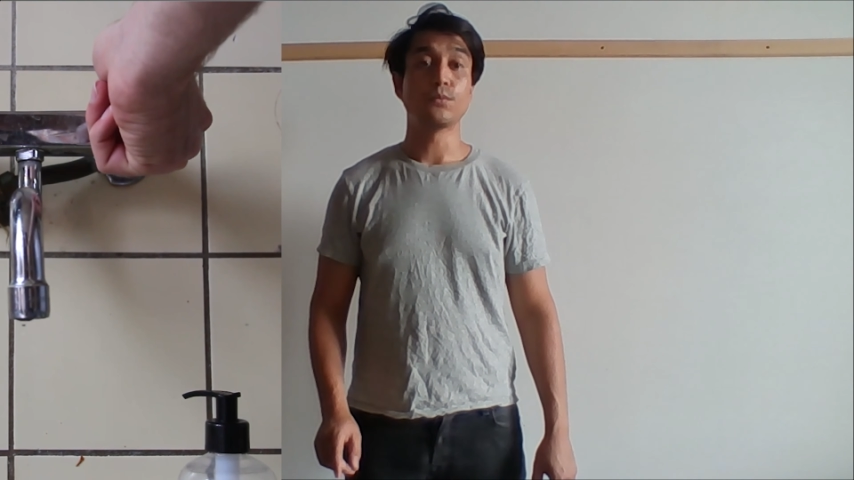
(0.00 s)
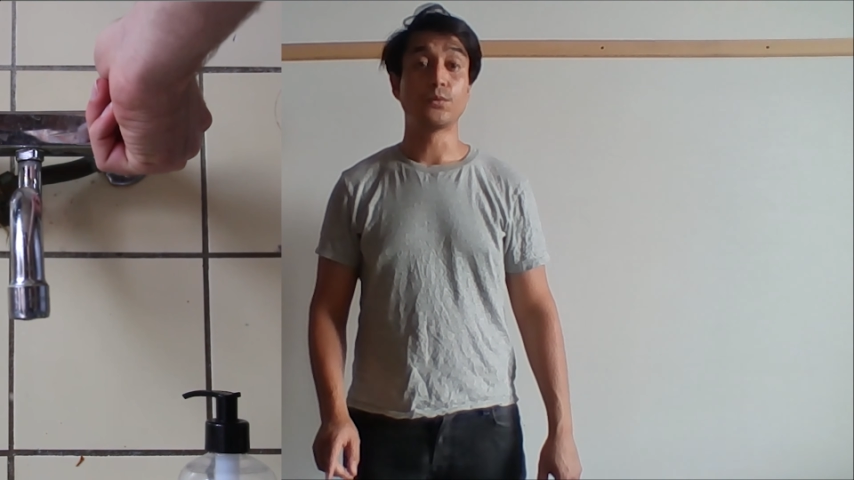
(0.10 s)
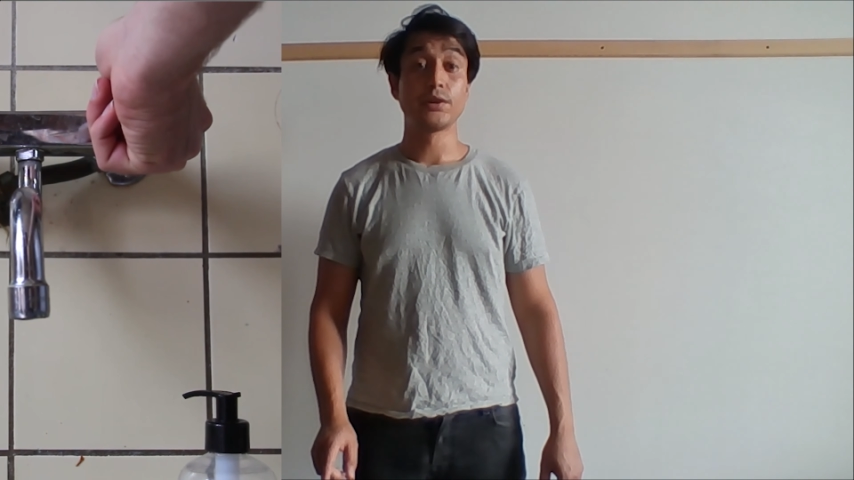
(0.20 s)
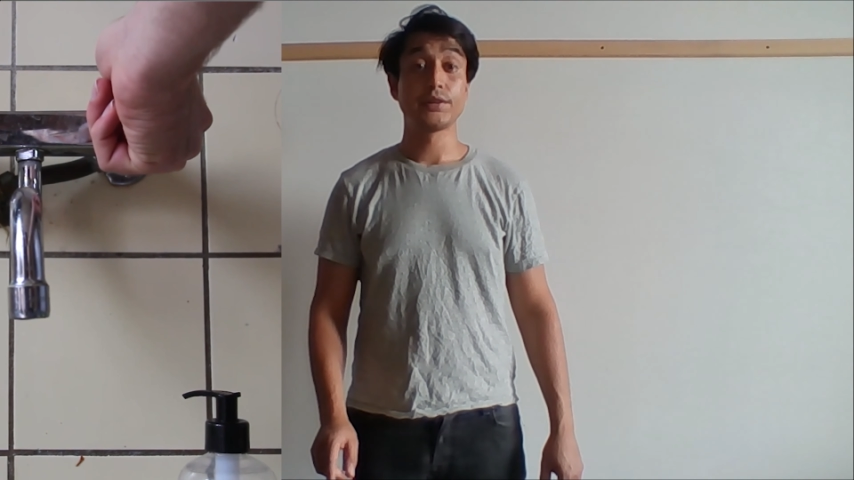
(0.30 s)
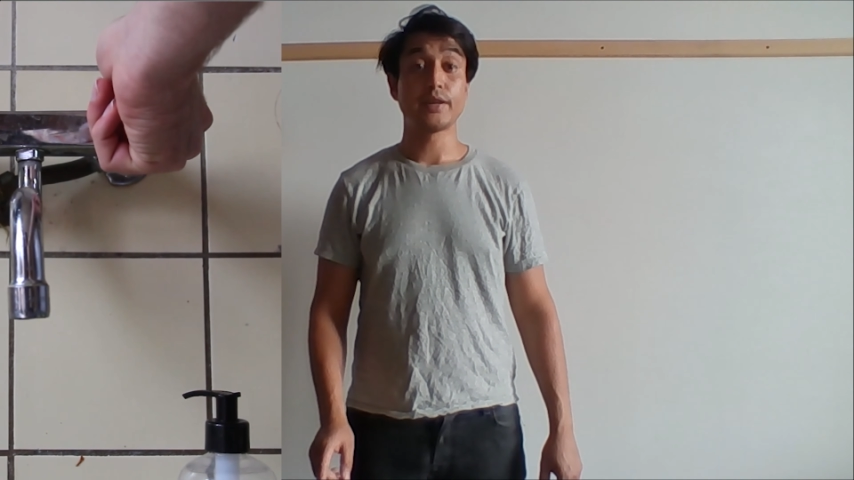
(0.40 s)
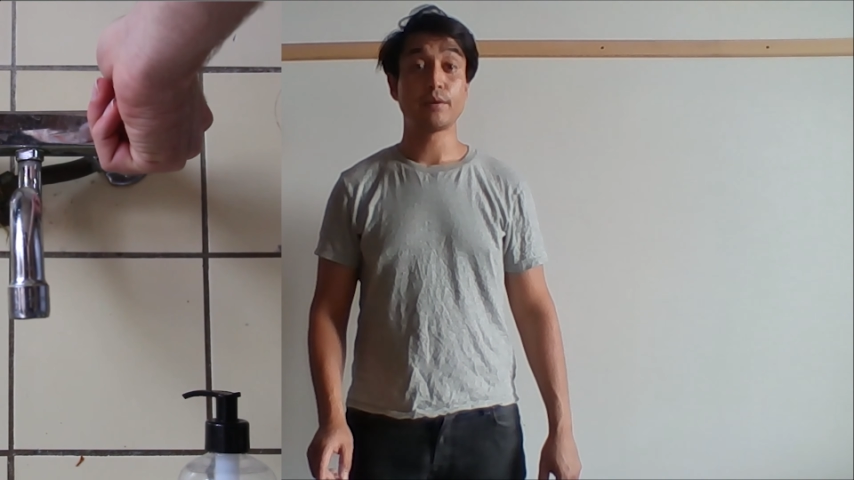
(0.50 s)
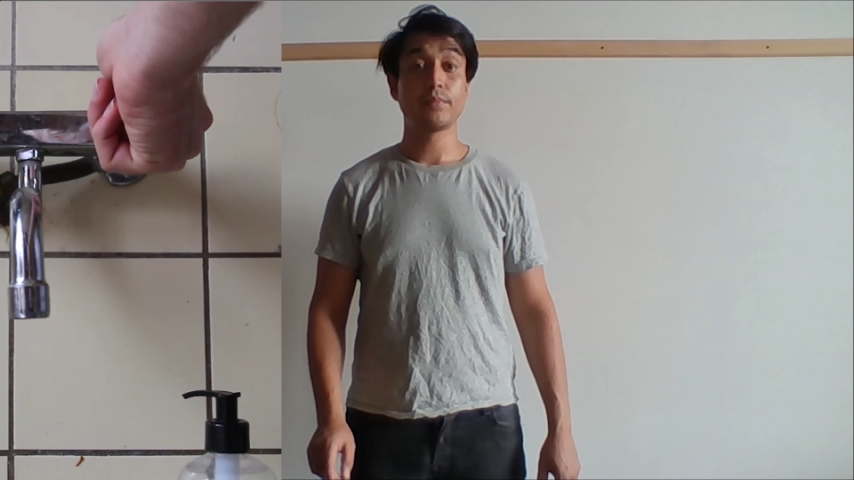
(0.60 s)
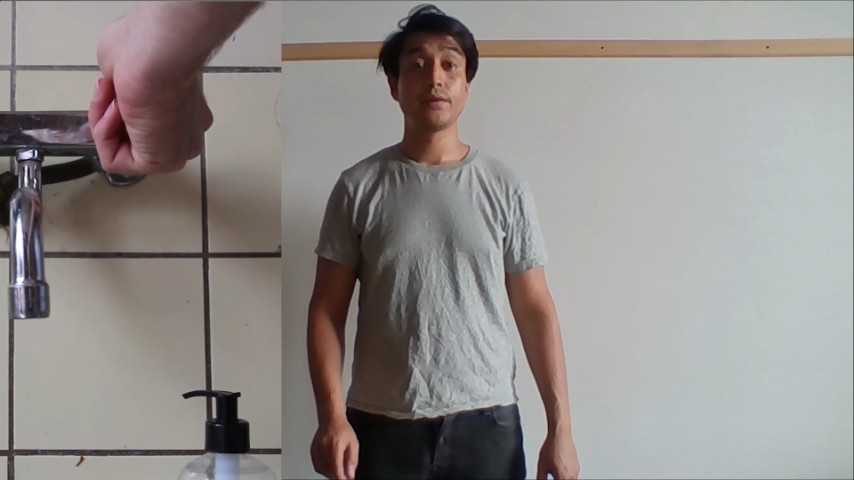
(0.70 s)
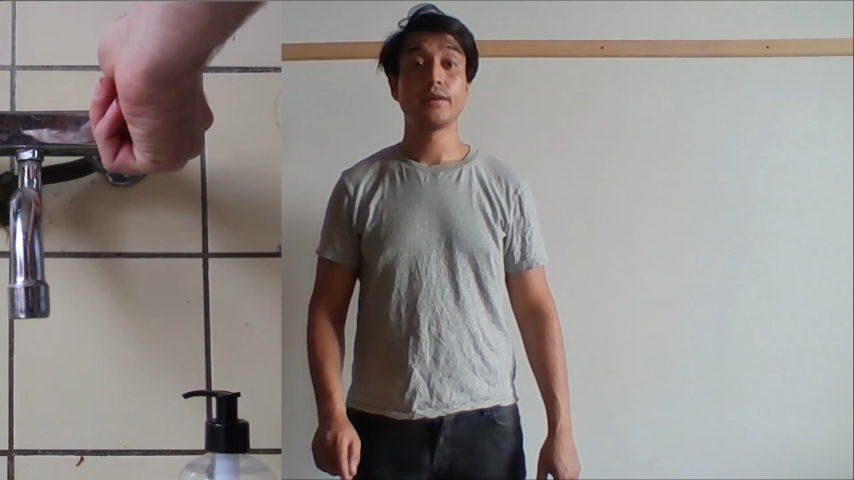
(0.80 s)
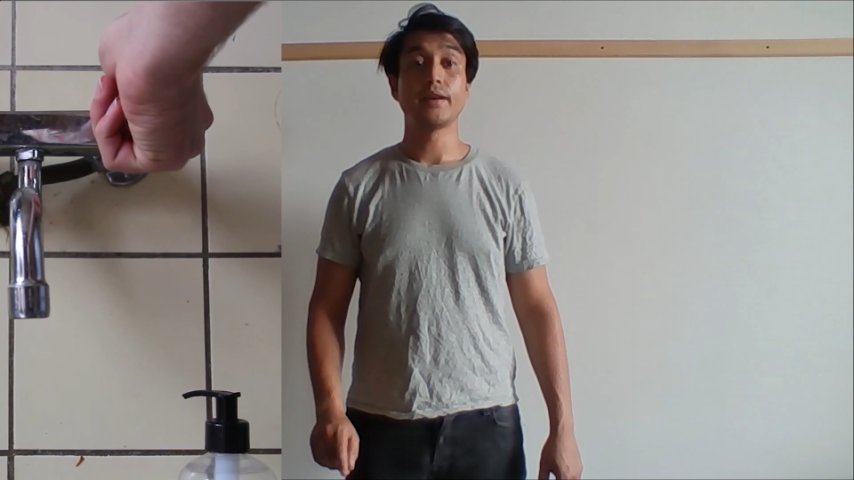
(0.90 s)
one tap
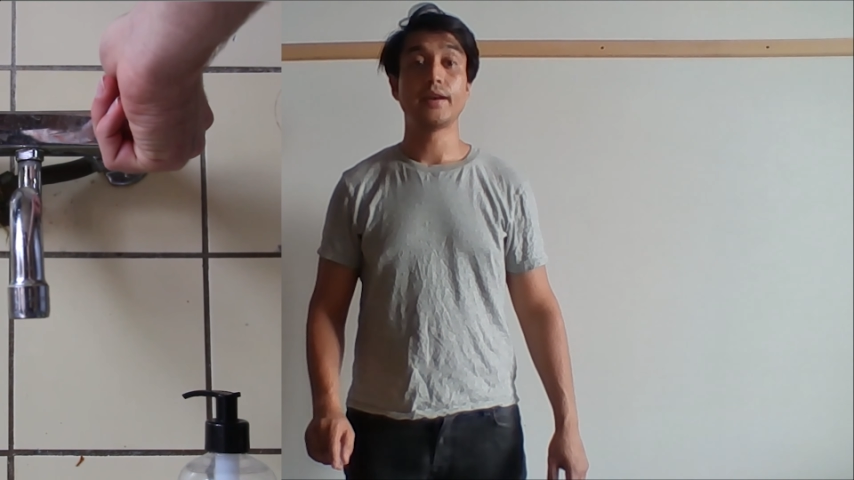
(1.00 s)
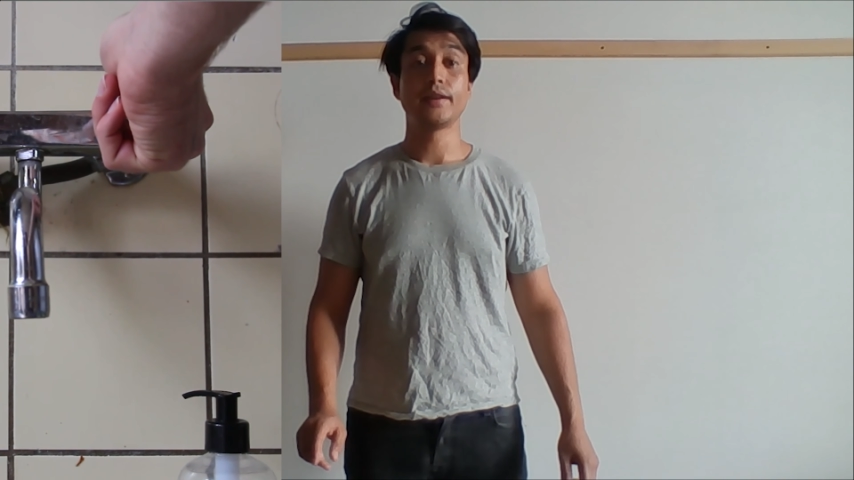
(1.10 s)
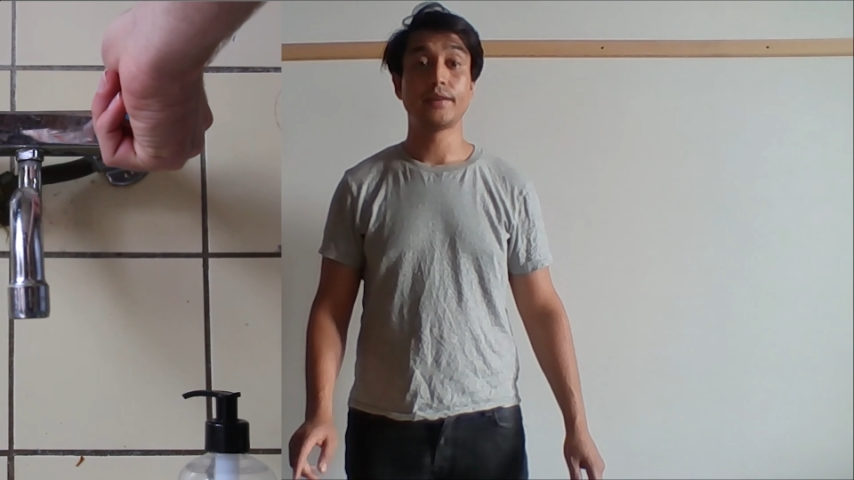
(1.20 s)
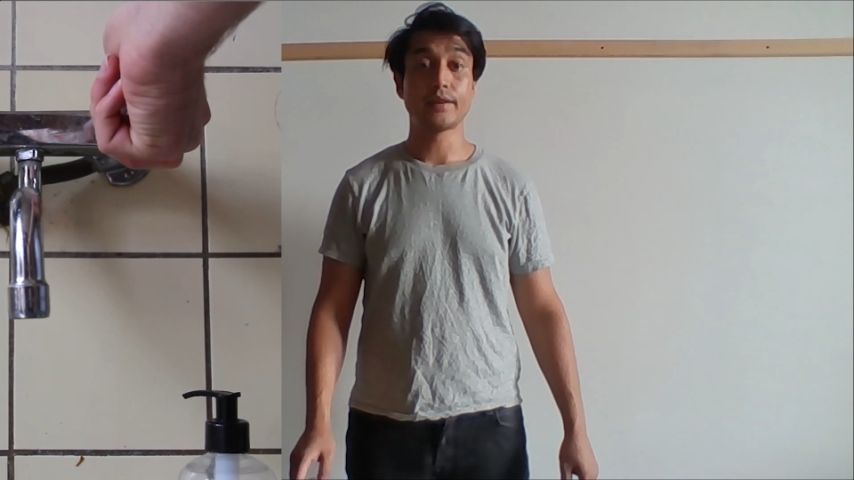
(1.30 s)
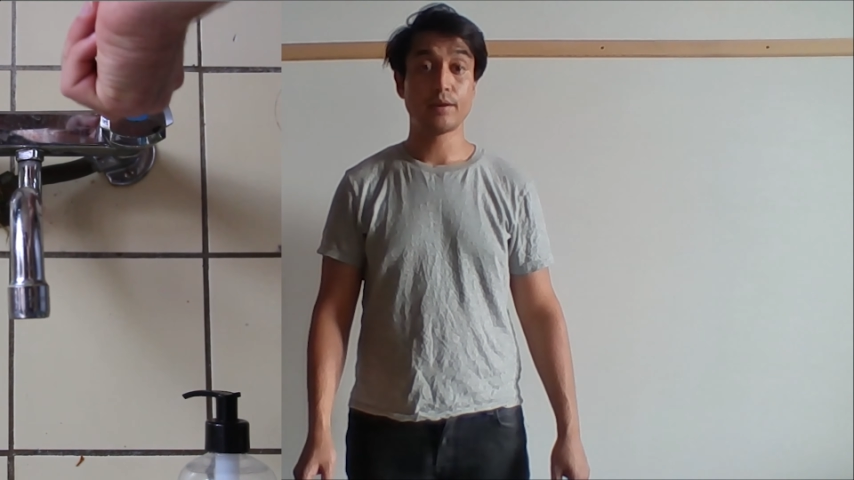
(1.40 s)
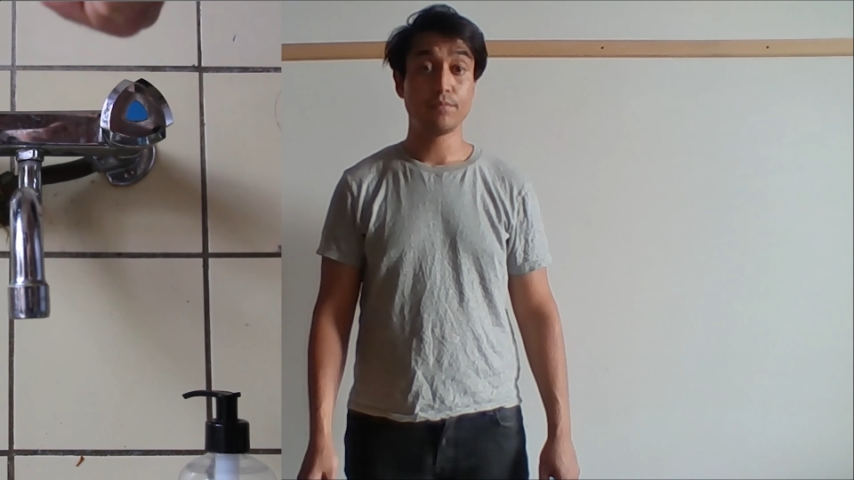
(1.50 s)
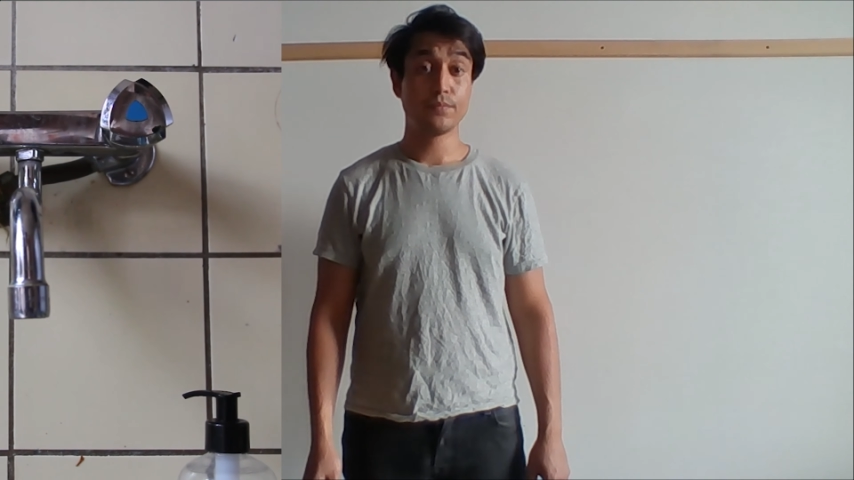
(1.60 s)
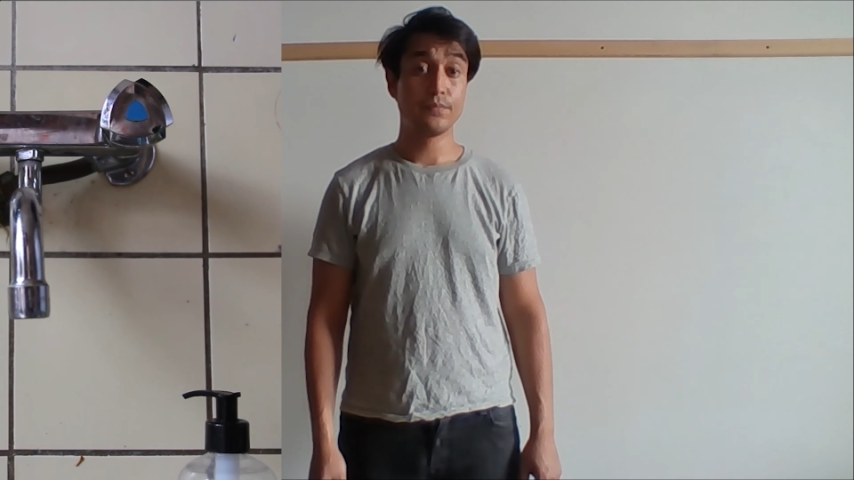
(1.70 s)
at a time.